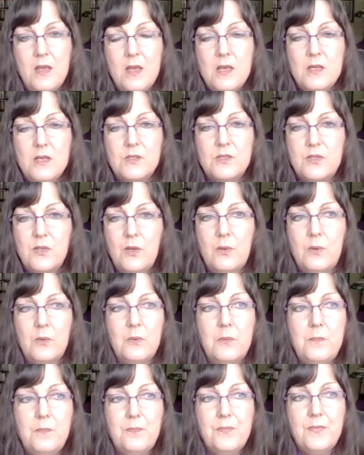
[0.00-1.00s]

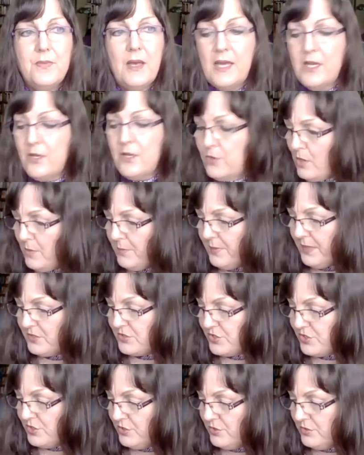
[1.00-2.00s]
So I don't know
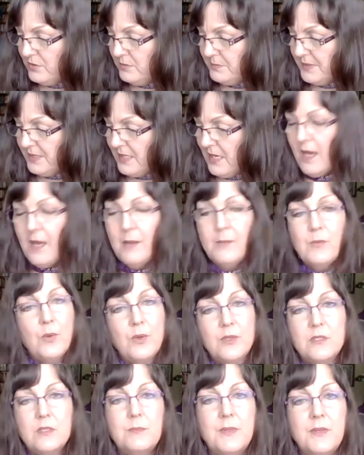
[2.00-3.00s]
about you, but I'm
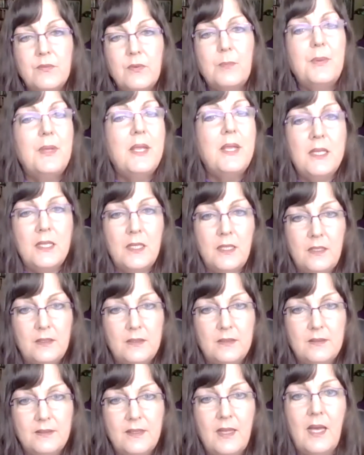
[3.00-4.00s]
going to be
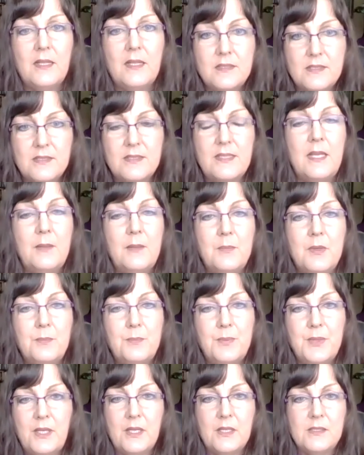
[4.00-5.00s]
repeating that statement
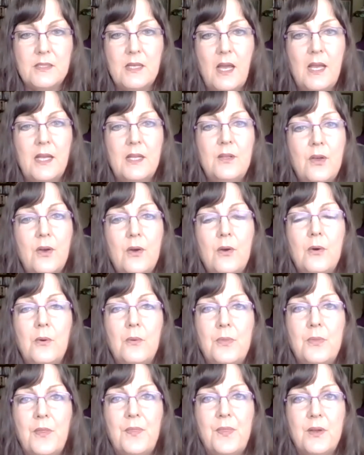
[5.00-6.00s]
because I
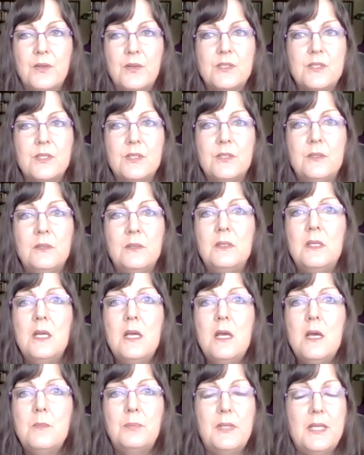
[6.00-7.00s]
know that there's still
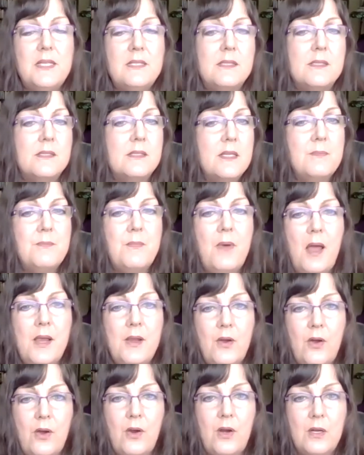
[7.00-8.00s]
places in my
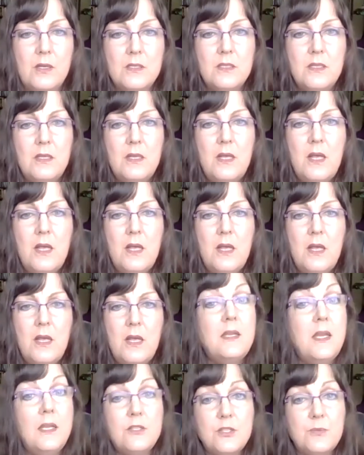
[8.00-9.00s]
heart that
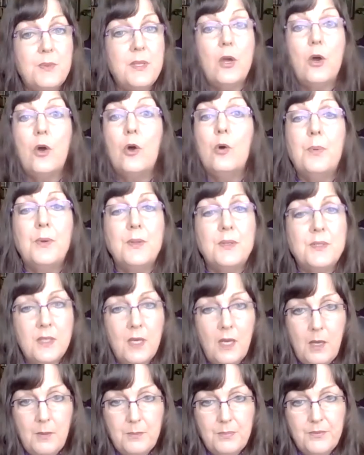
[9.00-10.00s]
need to be opened
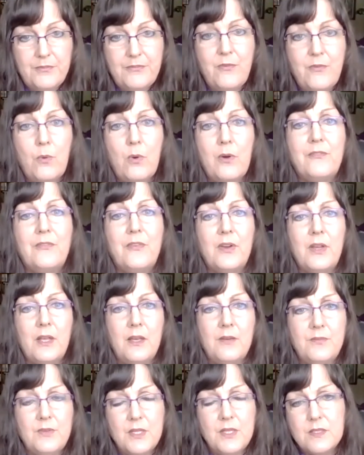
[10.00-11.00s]
up for
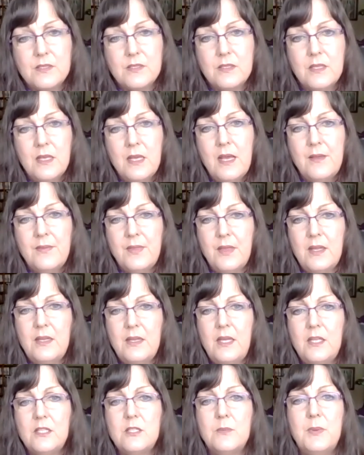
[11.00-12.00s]
forgiveness, that
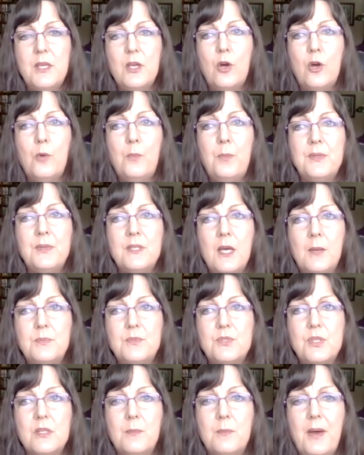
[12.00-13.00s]
need to be opened up
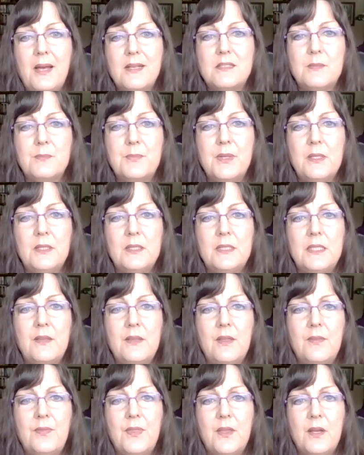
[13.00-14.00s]
to the possibility
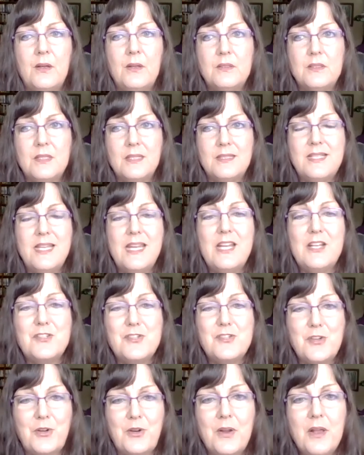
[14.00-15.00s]
that the
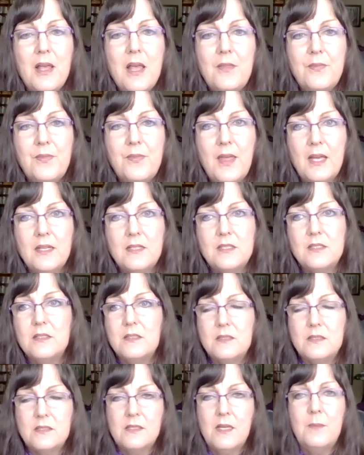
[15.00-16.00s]
teacher that
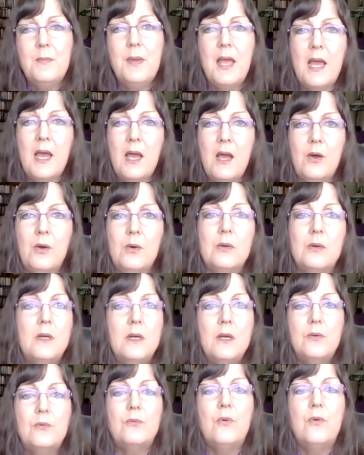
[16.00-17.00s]
somehow
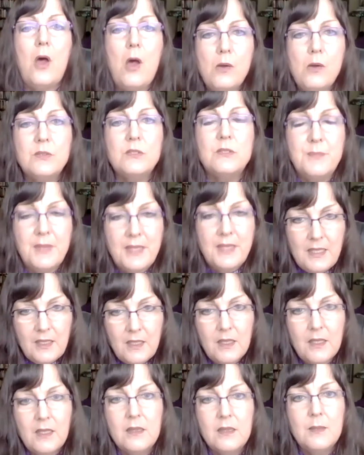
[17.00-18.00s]
wronged
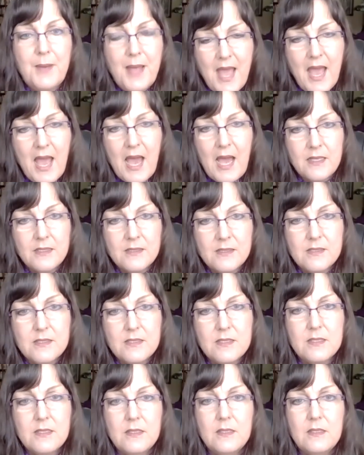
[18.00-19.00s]
me in the
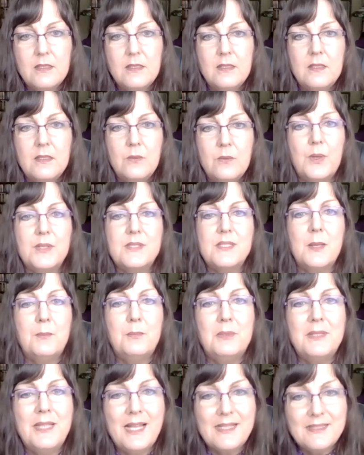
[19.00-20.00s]
past was a
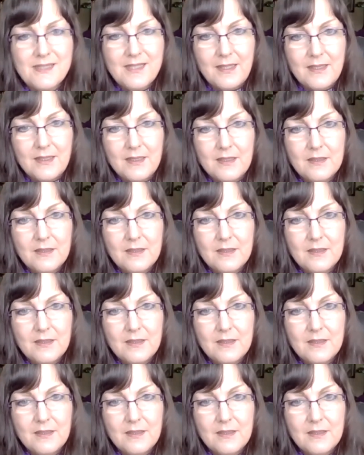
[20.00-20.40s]
blessing,